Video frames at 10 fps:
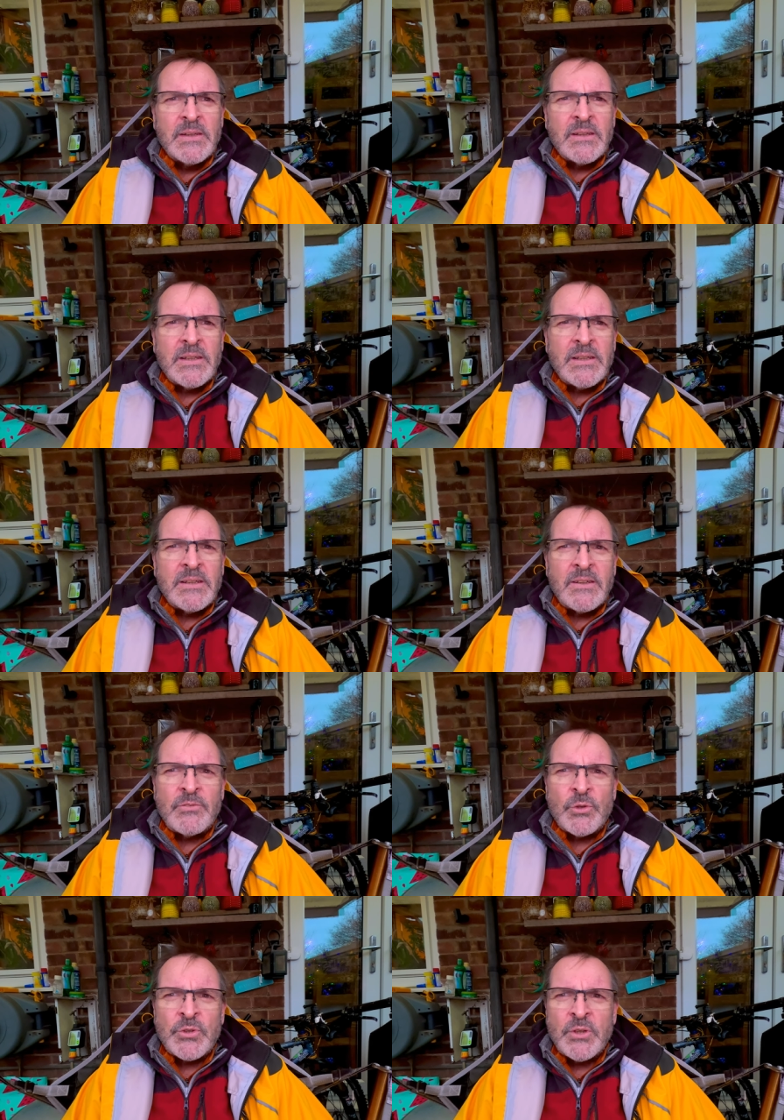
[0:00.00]
Uh, I've
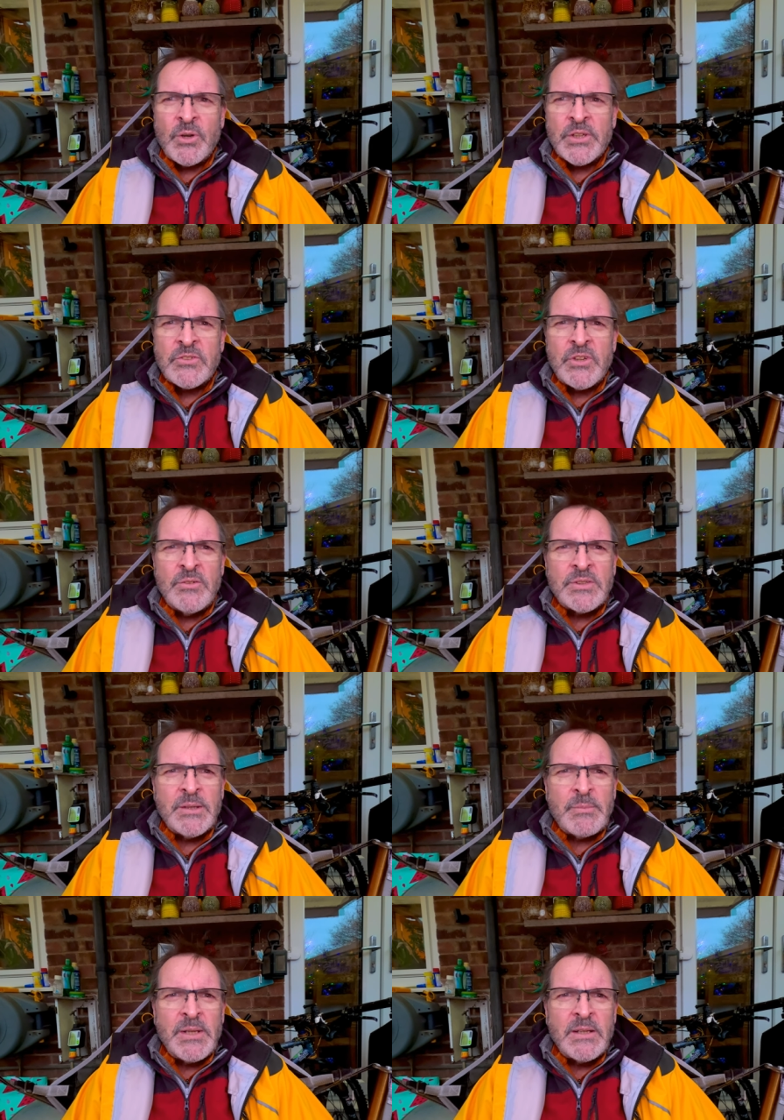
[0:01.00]
also got a drone
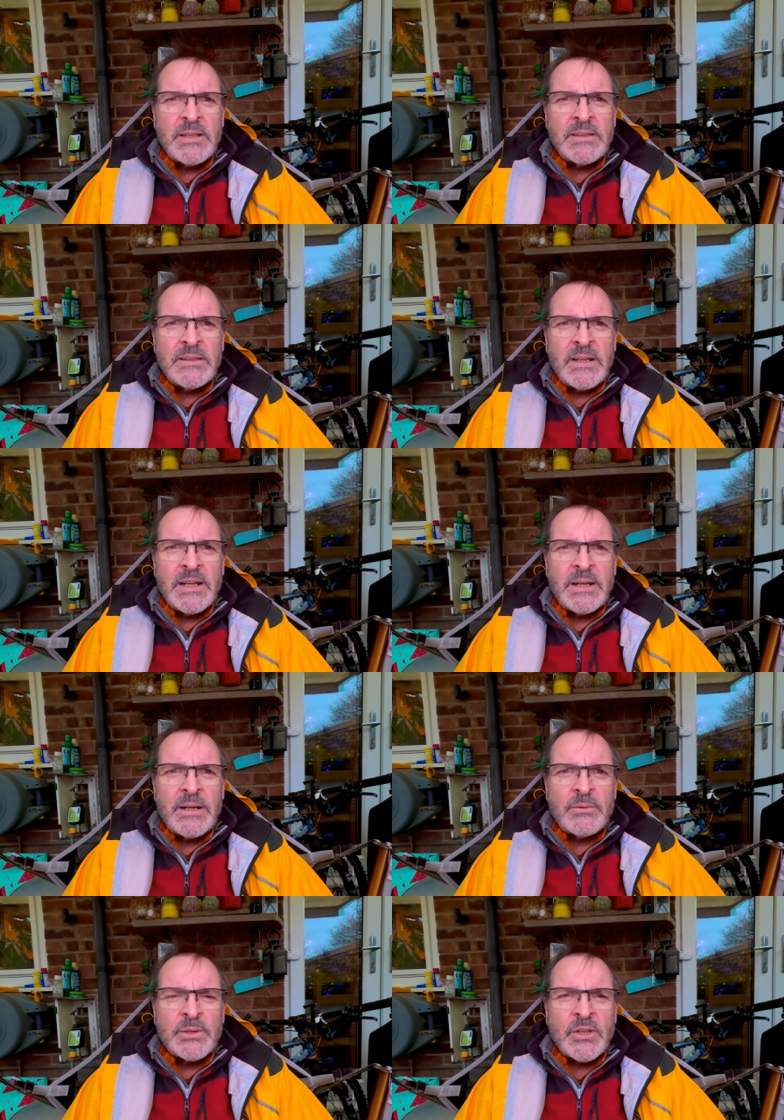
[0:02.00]
somewhere, uh,
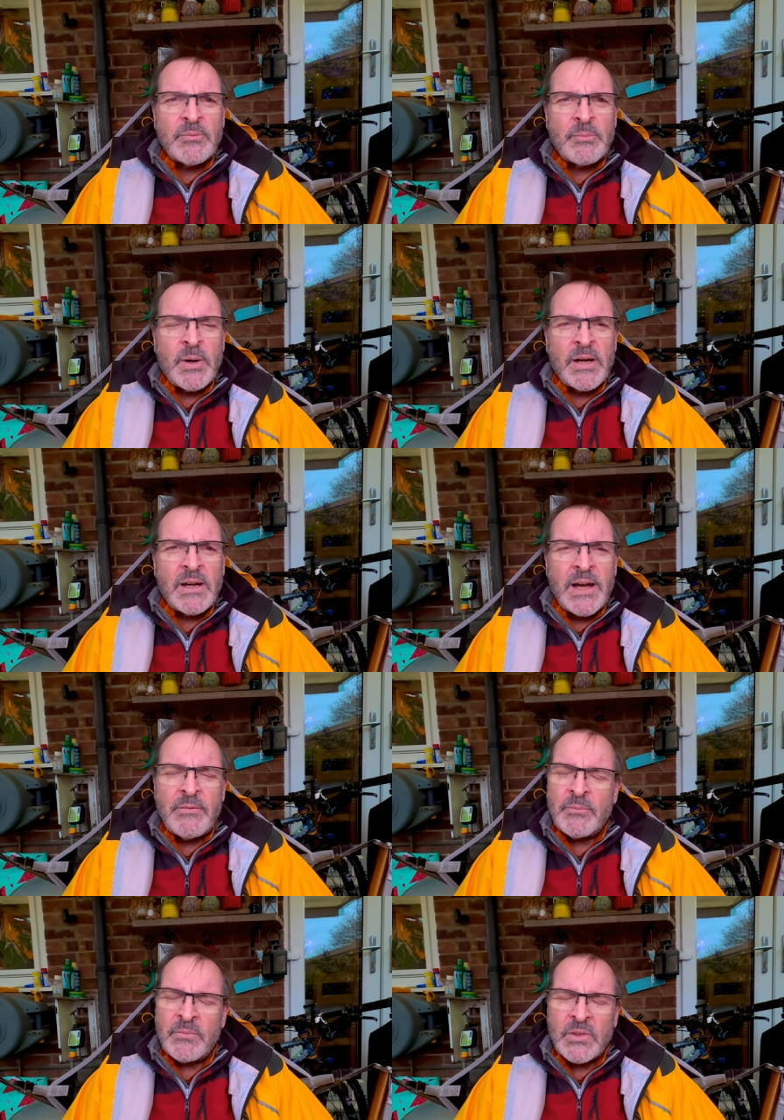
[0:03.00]
which I've, I
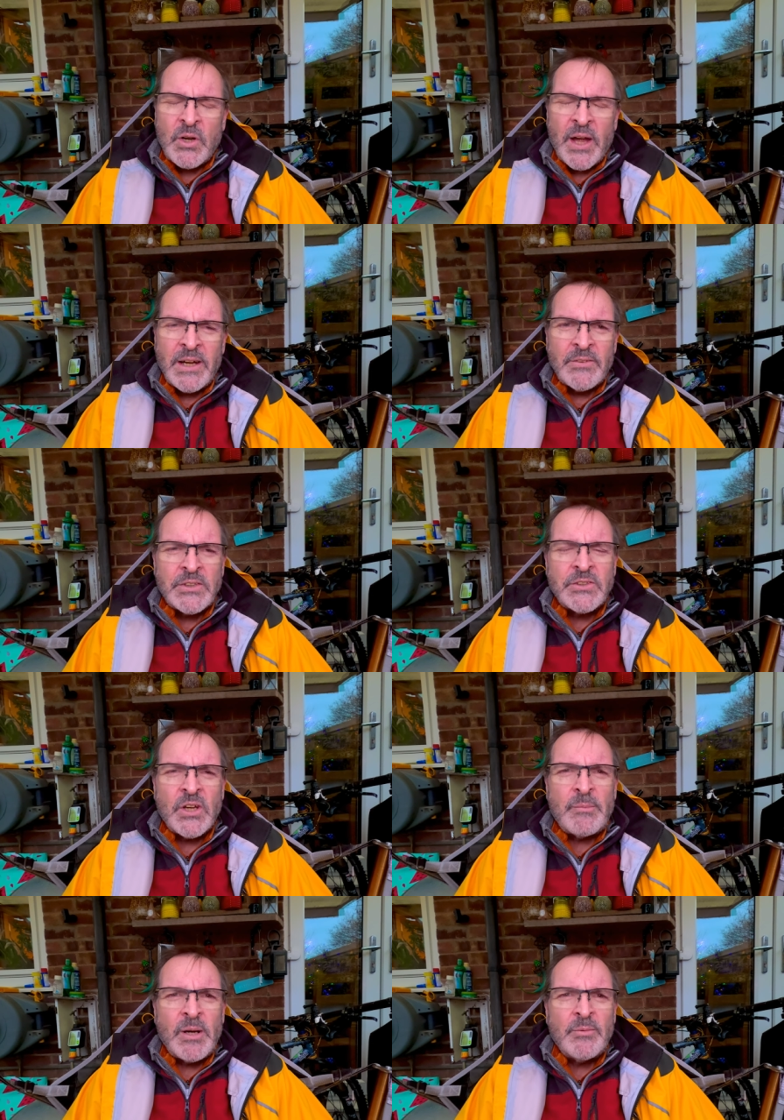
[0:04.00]
haven't got out this
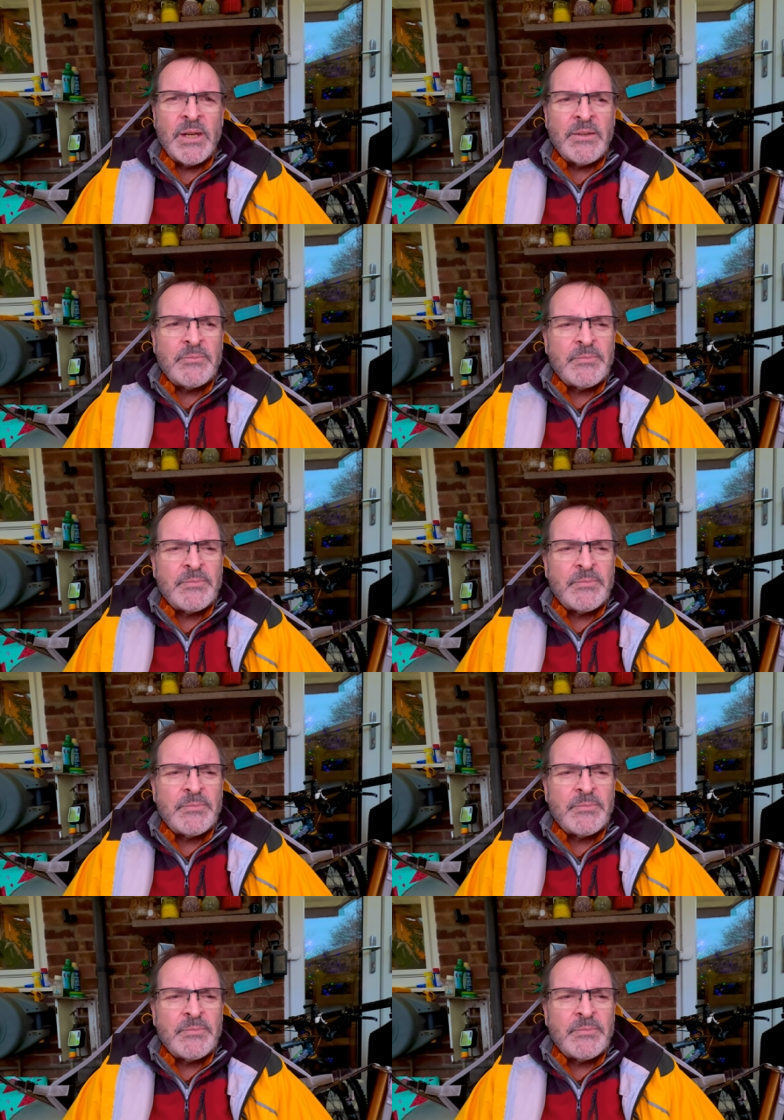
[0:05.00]
time home yet.